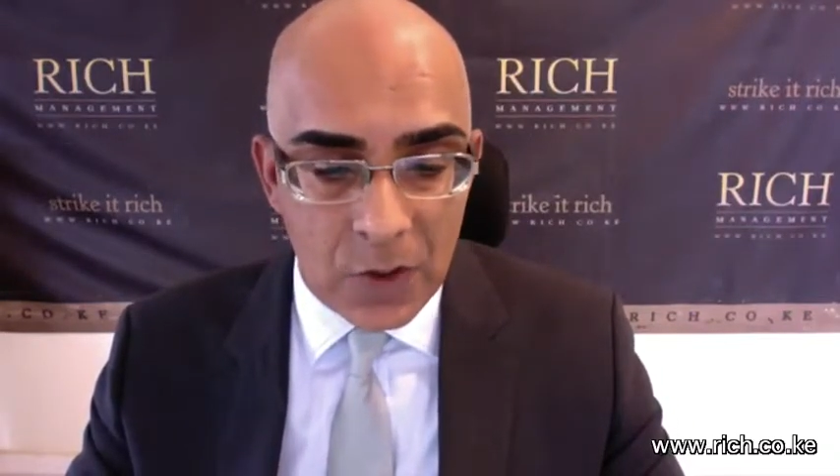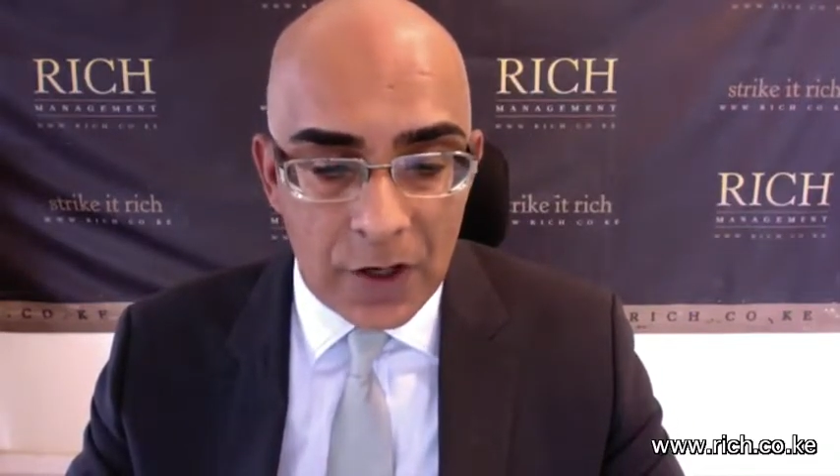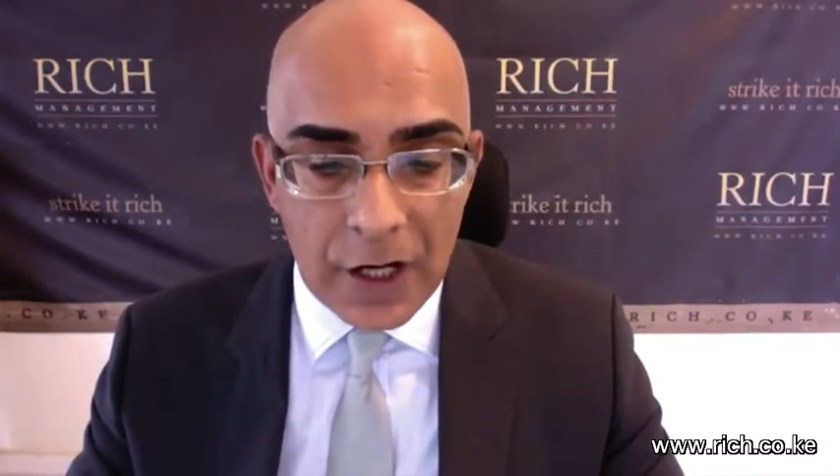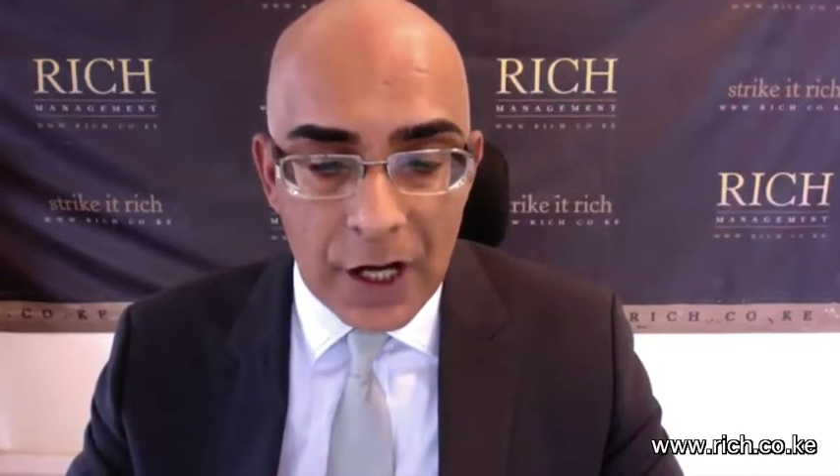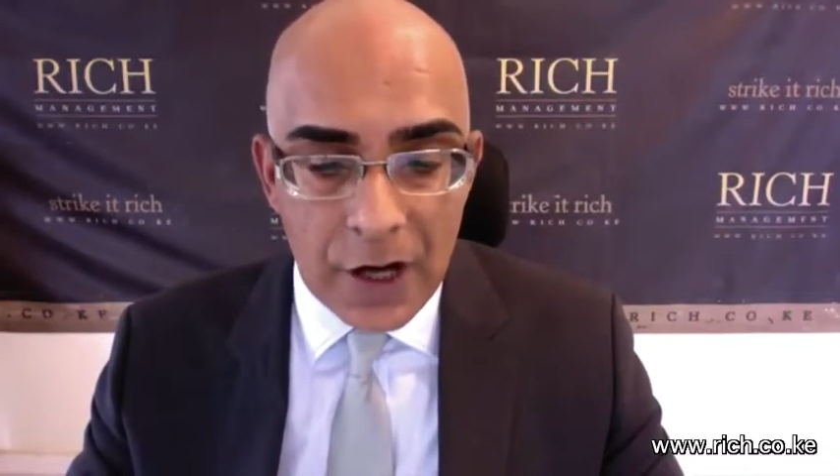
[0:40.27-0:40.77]

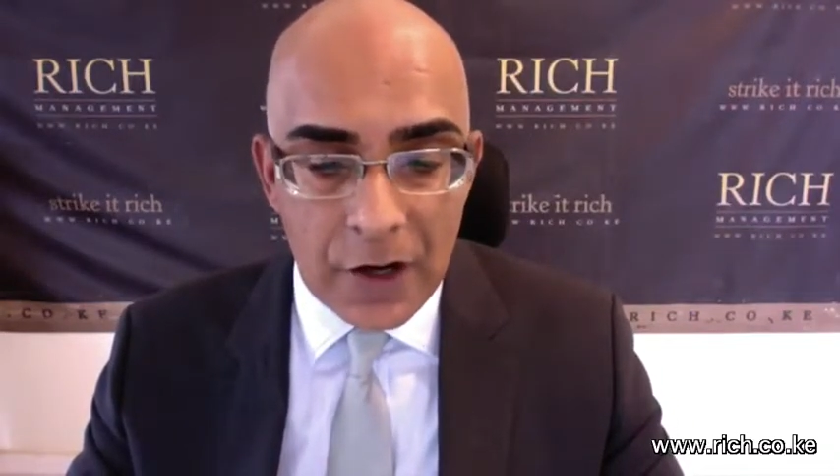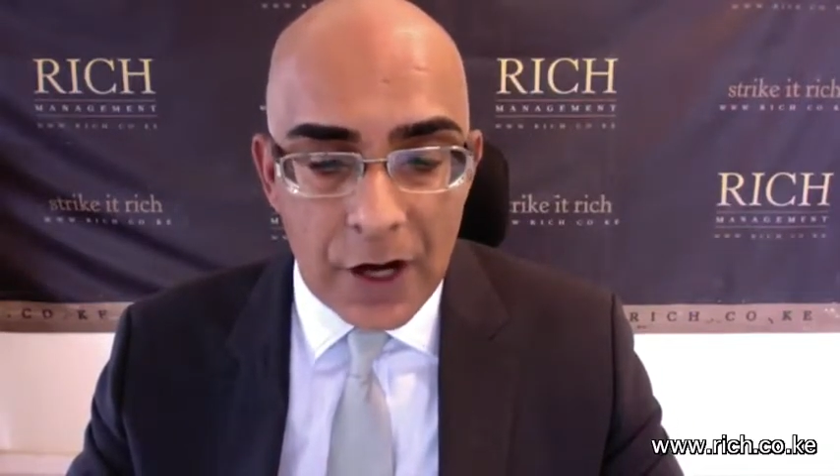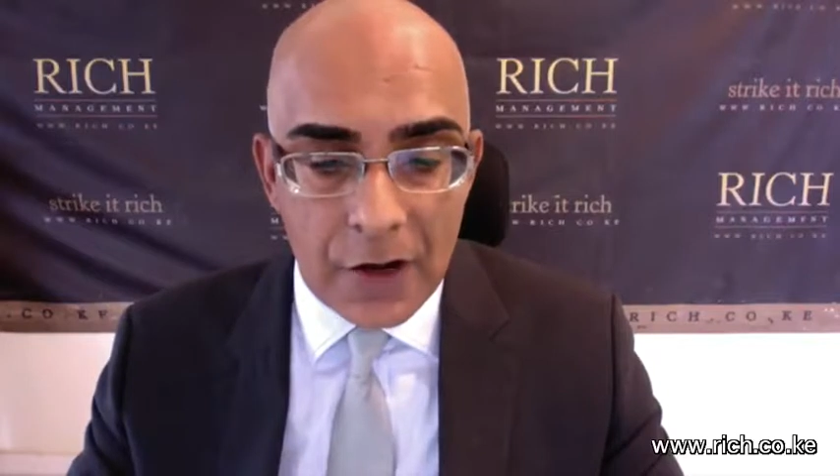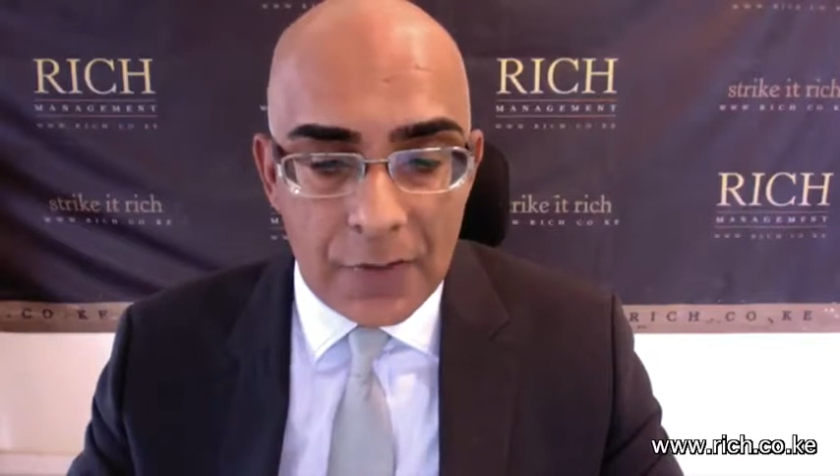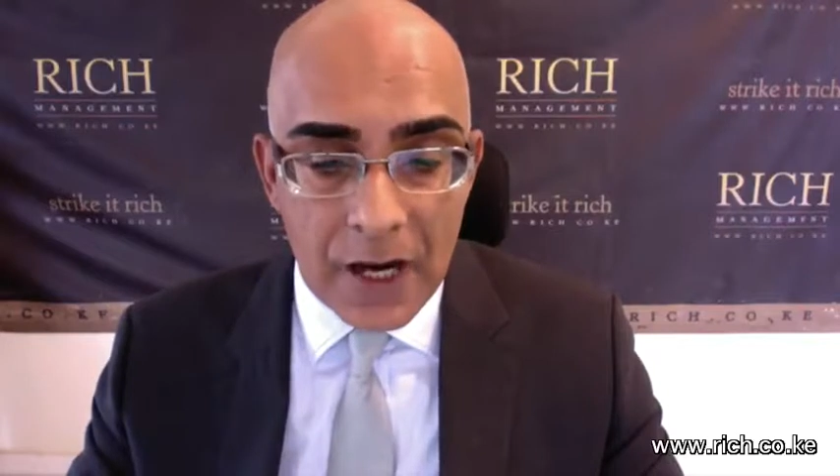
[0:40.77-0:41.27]
were a
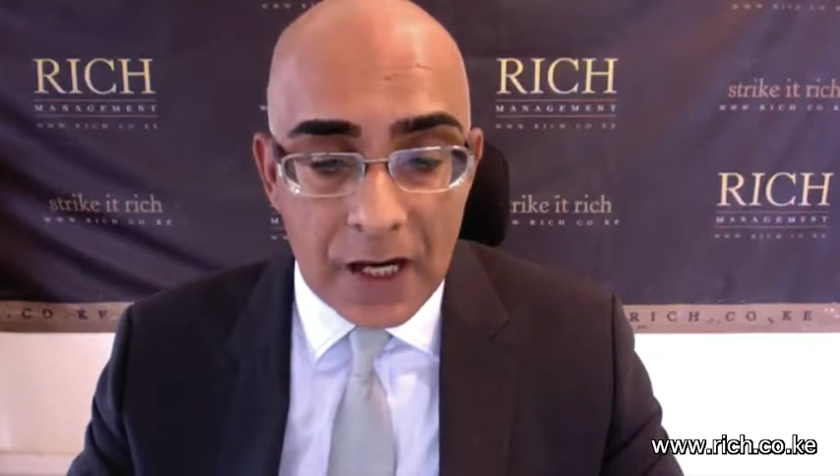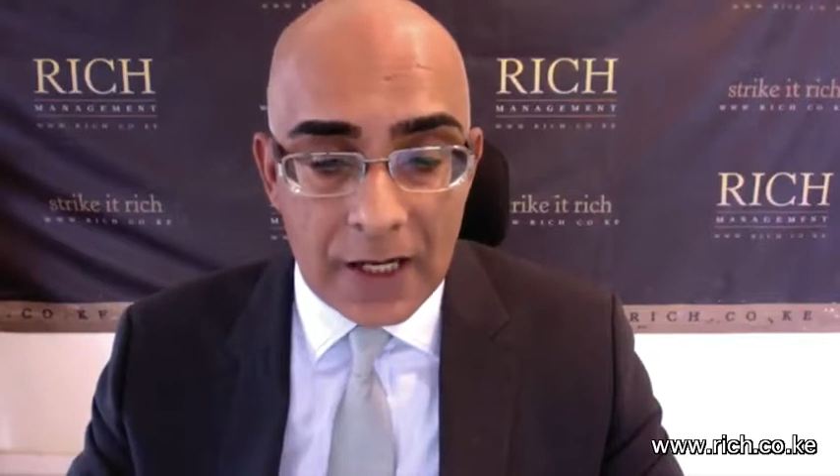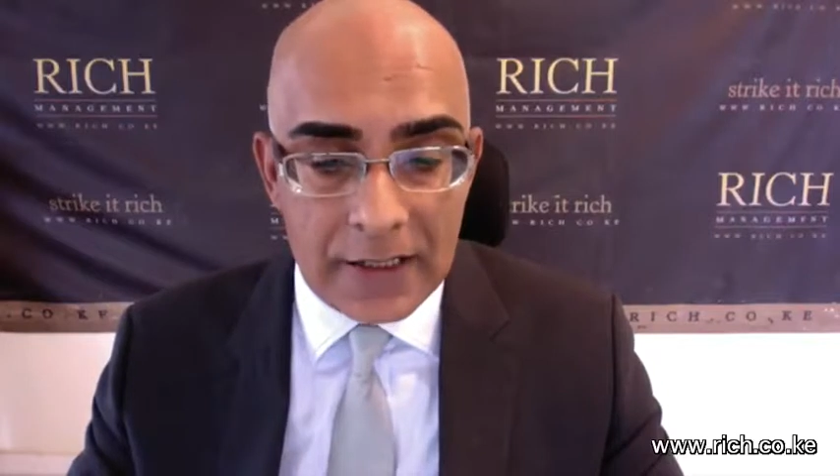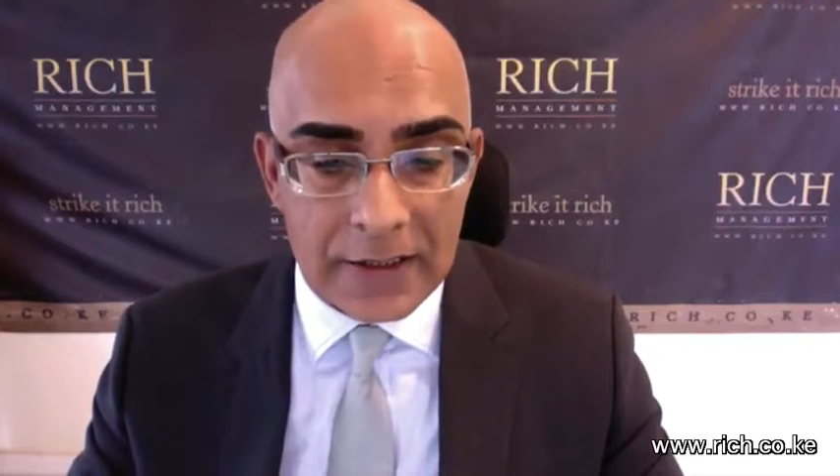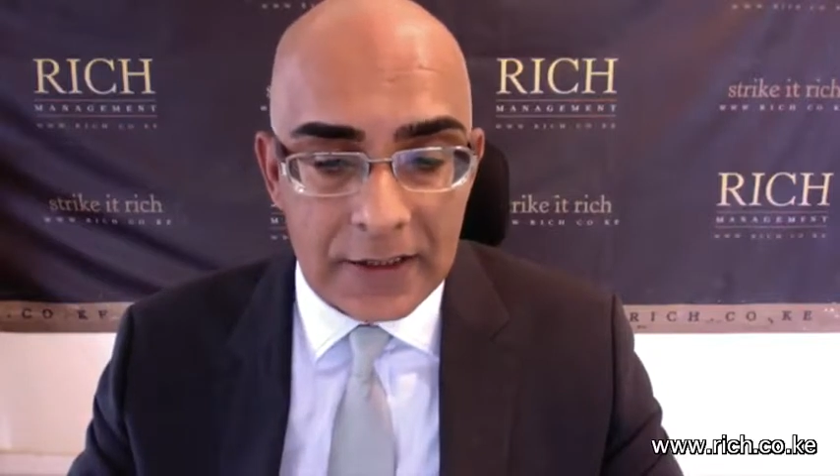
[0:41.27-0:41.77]
go-go
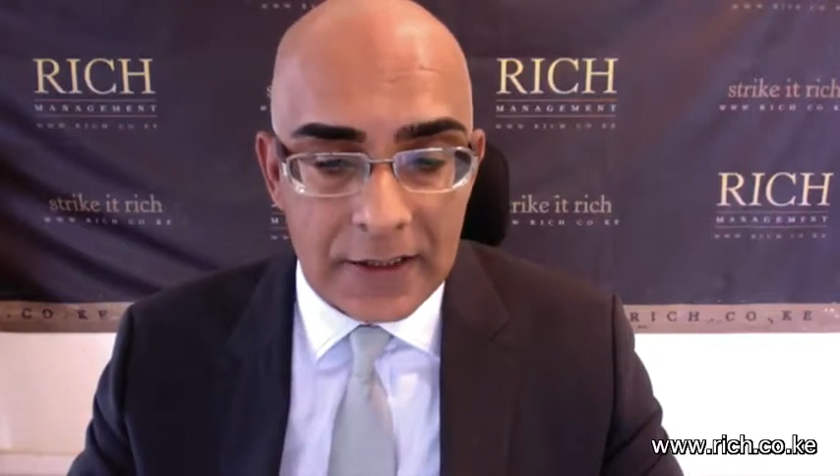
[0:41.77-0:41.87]
market,